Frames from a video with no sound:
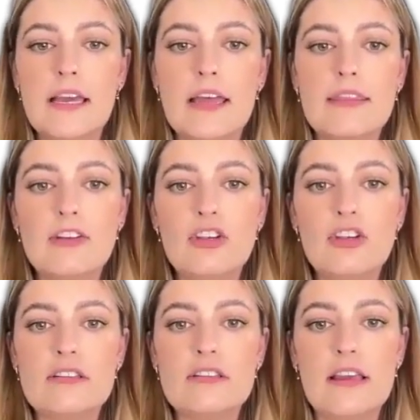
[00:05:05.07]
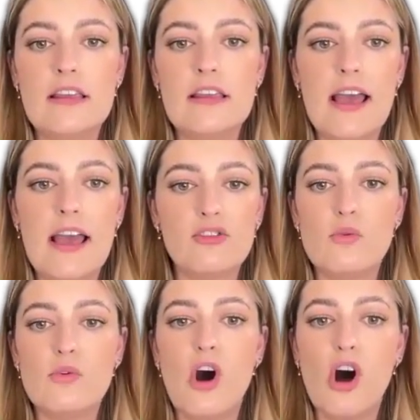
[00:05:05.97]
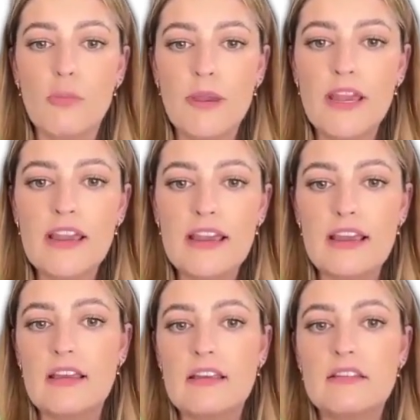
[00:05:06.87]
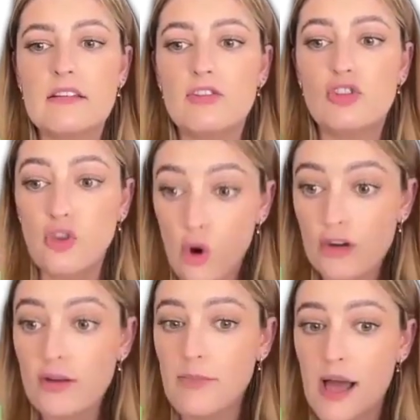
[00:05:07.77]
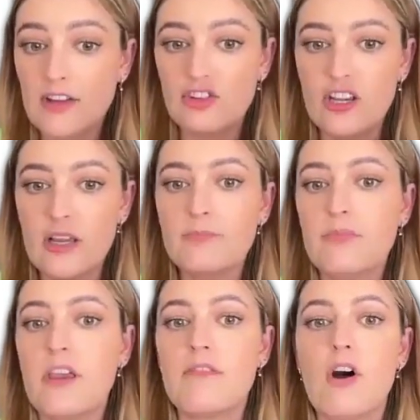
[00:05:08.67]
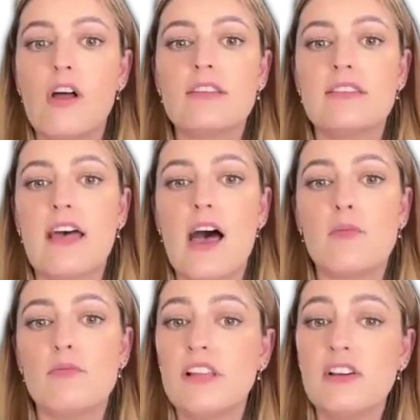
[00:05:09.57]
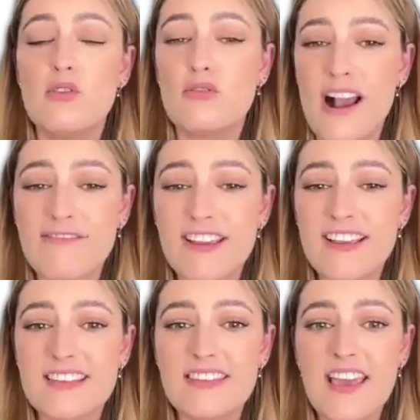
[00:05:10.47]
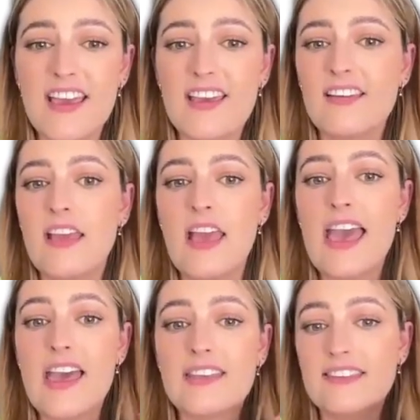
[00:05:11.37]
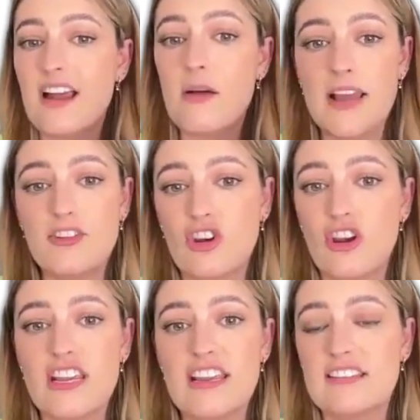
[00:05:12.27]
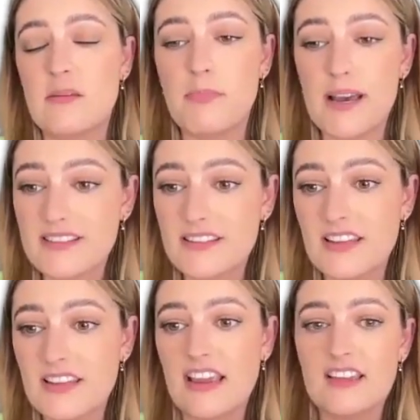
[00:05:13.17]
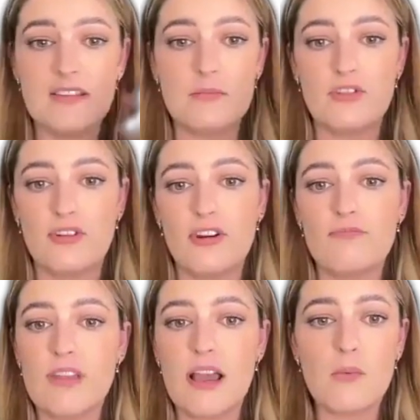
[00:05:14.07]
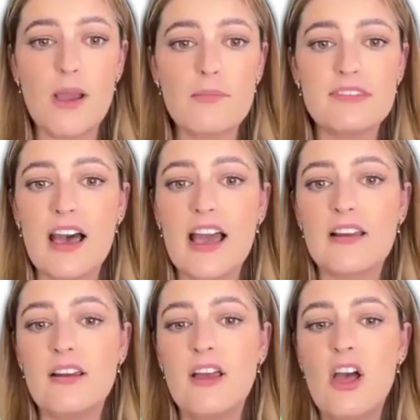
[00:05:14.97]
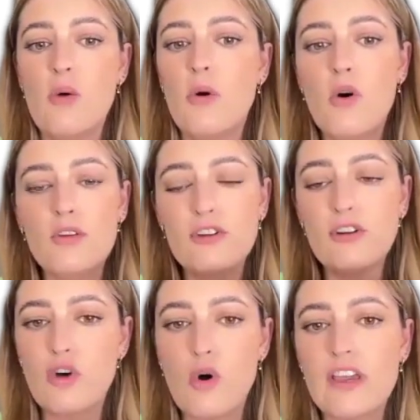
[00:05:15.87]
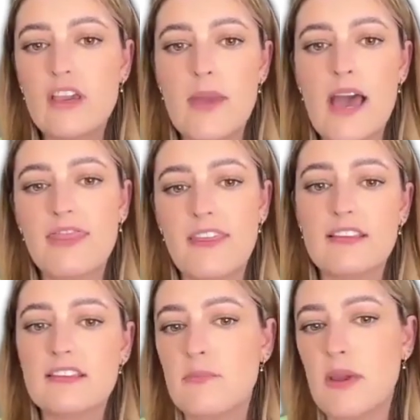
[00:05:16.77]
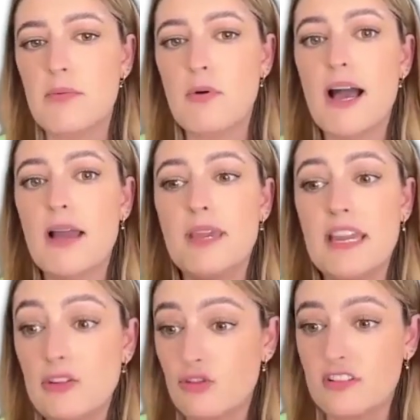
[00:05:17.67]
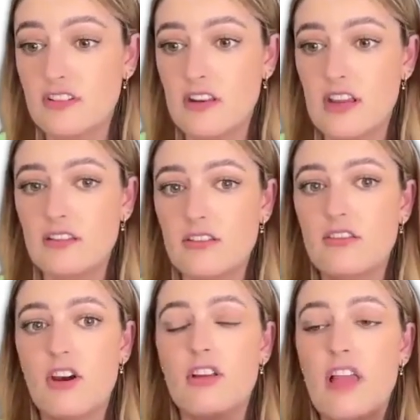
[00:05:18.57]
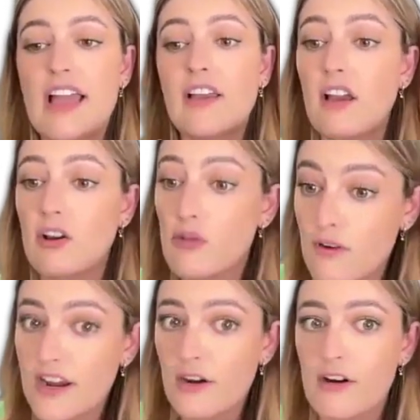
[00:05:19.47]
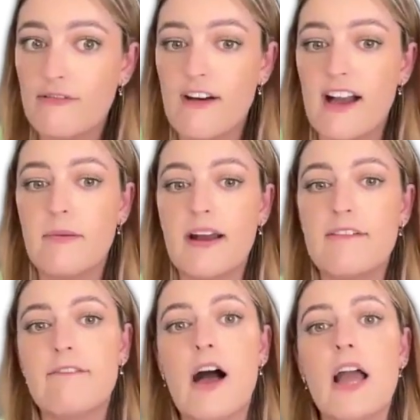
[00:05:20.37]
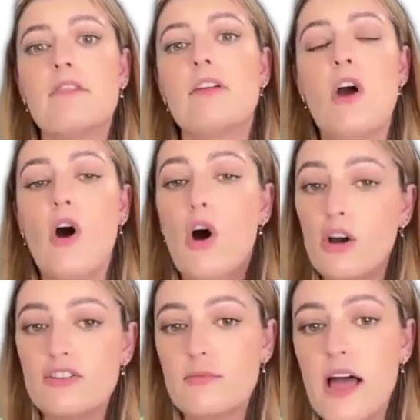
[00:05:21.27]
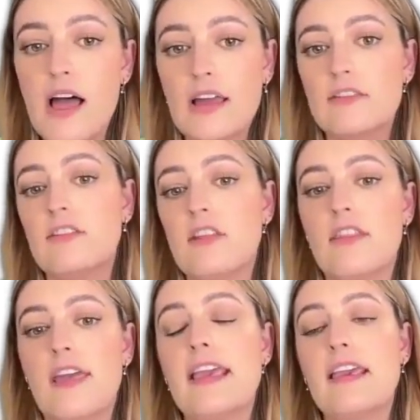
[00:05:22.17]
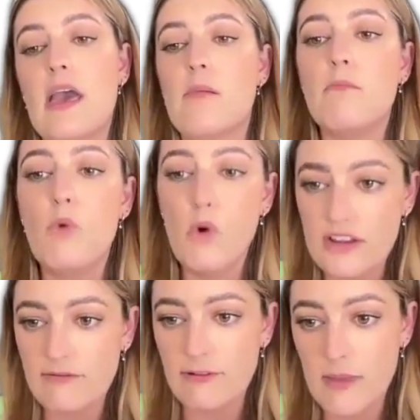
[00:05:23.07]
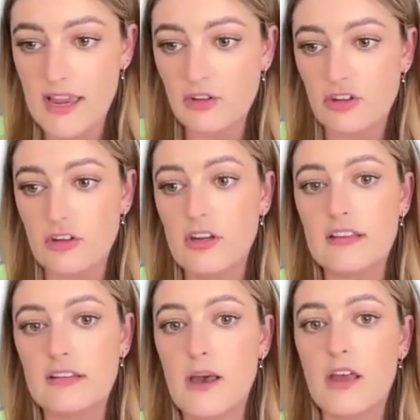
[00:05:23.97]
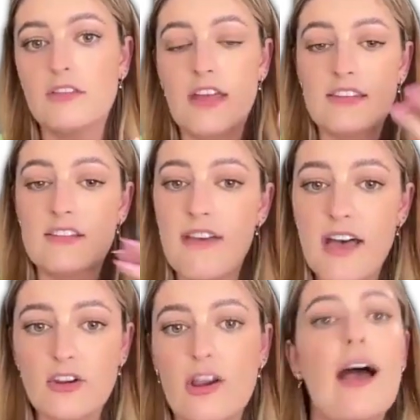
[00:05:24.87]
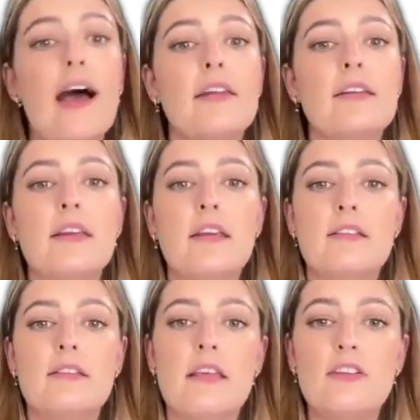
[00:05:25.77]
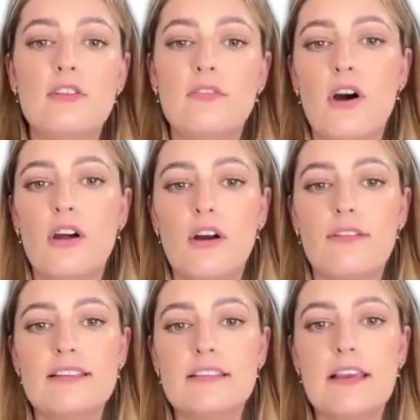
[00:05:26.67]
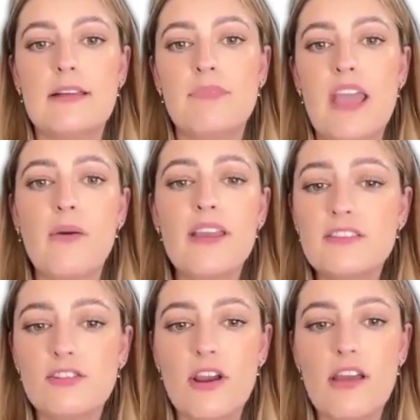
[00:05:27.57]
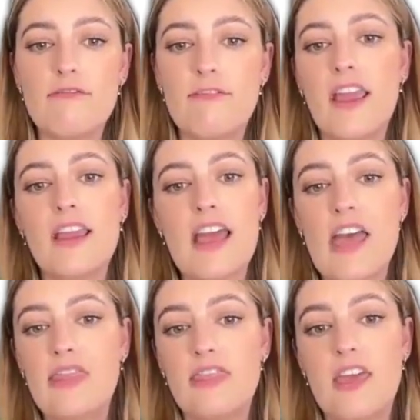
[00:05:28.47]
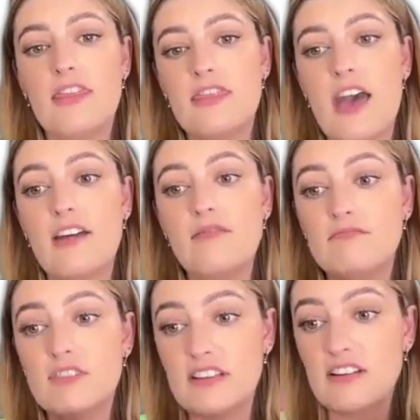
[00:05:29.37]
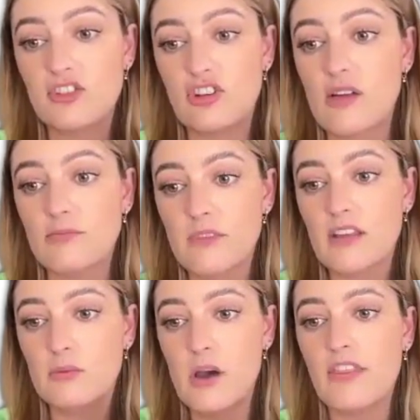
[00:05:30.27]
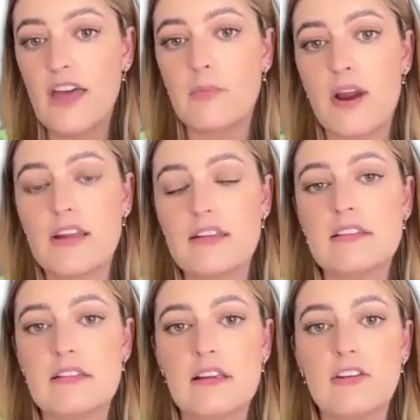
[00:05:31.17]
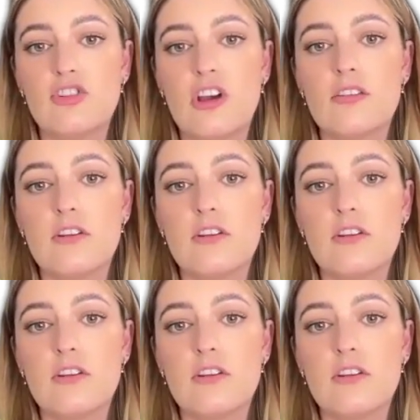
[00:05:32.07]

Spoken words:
And then you can see the actual copy is short and punchy. I've got some really cool graphics in there. And Start My Journey is a button that takes them to our website. We're also talking about things that people might be interested in. So like a career at 5x5 on demand so that they can get more information as well. So that's a value add. So then you've got obviously our Instagram feed and then that signature as well, that branded signature.